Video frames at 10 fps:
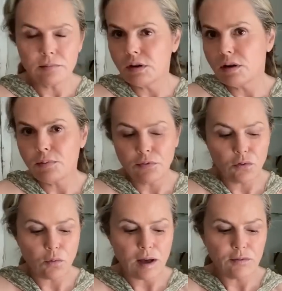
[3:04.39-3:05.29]
you know,
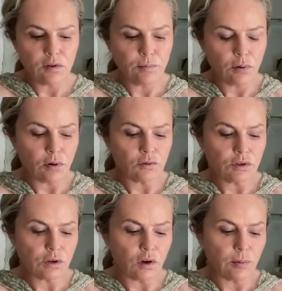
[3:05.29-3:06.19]
before whatever you put on
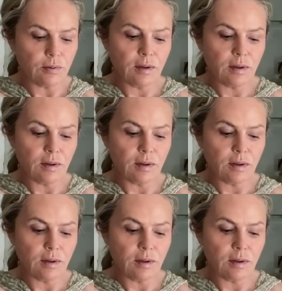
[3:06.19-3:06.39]
top,